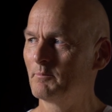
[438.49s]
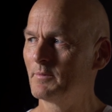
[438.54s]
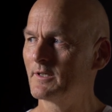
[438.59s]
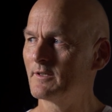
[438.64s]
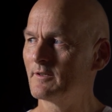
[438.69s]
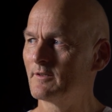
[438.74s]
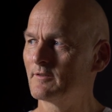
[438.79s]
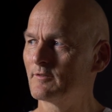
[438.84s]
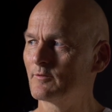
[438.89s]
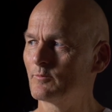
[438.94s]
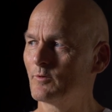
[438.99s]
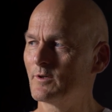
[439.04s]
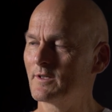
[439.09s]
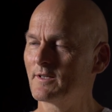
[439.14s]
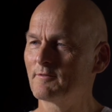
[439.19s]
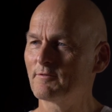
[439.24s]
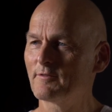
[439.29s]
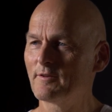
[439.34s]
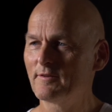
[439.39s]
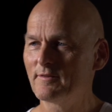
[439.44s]
Because one
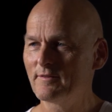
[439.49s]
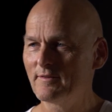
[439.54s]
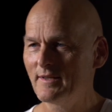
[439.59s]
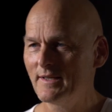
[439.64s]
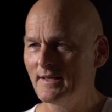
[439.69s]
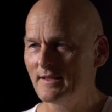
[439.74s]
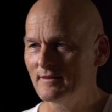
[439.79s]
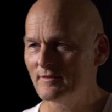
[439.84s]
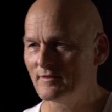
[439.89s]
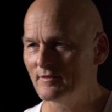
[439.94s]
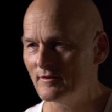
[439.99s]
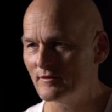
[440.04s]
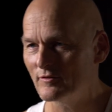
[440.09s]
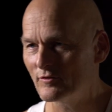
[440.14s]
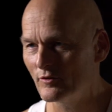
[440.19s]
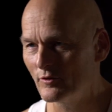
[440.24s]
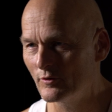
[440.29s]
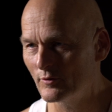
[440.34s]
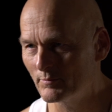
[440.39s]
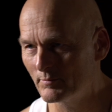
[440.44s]
of the things she
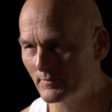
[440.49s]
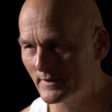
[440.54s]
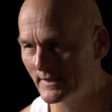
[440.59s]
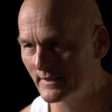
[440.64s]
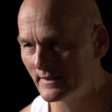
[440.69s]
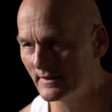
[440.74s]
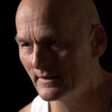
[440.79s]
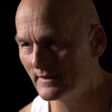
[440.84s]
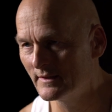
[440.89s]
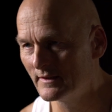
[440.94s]
told me,